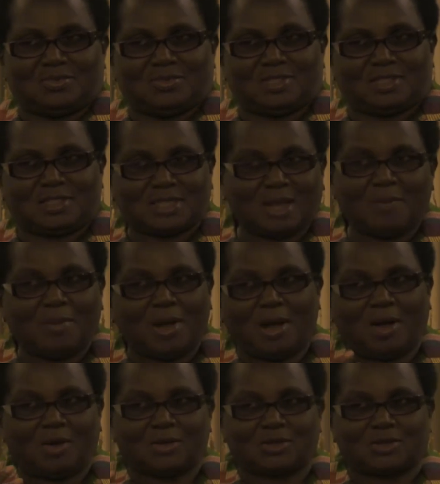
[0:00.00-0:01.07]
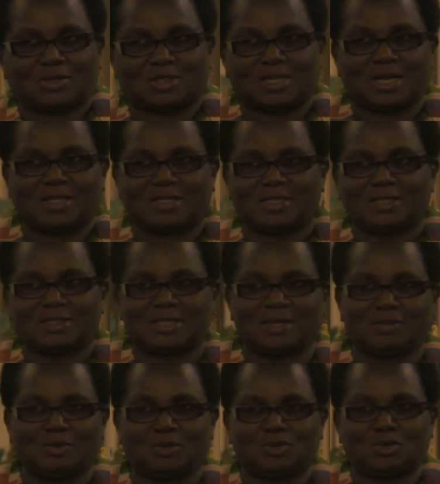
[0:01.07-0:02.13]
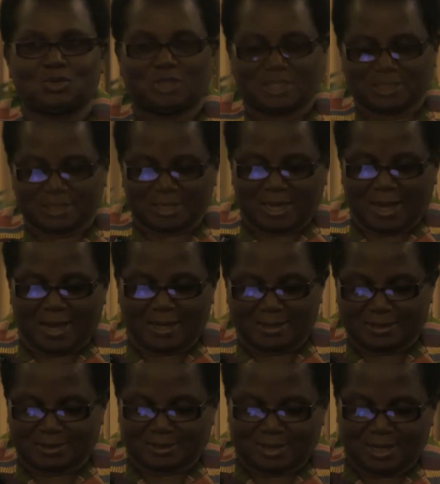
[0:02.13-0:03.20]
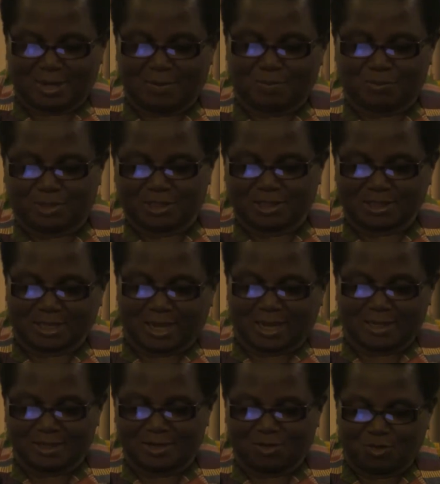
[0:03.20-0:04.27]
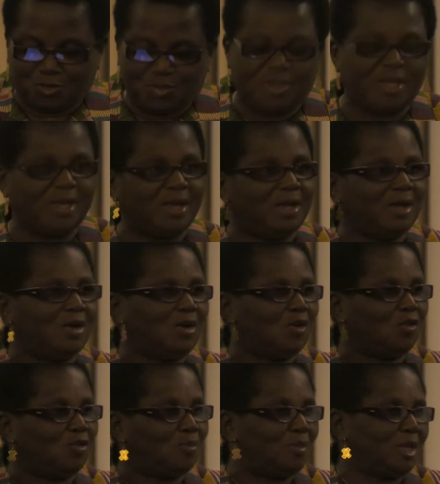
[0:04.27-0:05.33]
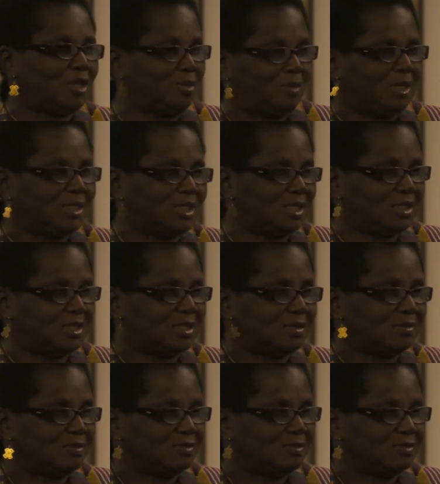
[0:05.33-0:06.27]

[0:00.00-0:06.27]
somehow society is able to help discard the fear of mathematics